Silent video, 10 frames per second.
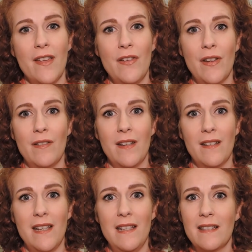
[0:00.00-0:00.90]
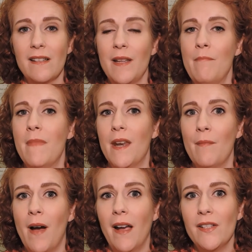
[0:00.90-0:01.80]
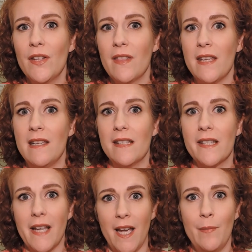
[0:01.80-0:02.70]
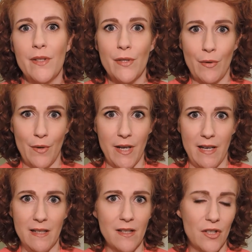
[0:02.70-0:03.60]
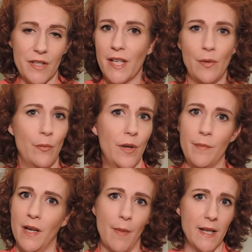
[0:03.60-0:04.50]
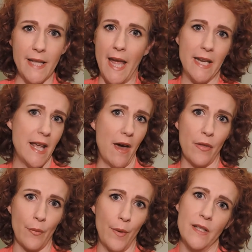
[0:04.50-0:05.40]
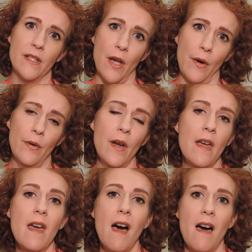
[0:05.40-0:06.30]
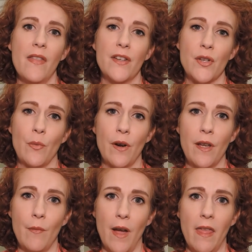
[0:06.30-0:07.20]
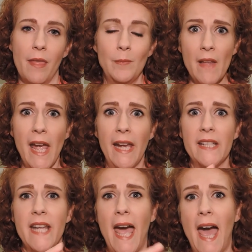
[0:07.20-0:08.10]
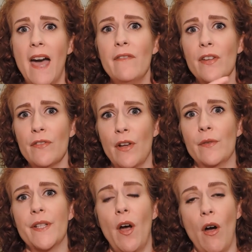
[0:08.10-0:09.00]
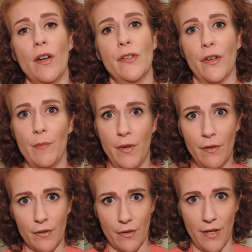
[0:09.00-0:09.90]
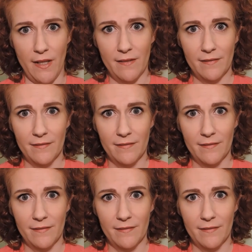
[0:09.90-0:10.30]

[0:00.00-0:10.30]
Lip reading: You can easily minimize the Skype screen, just like you would minimize any other window that you're working with, and have your notes on your computer screen.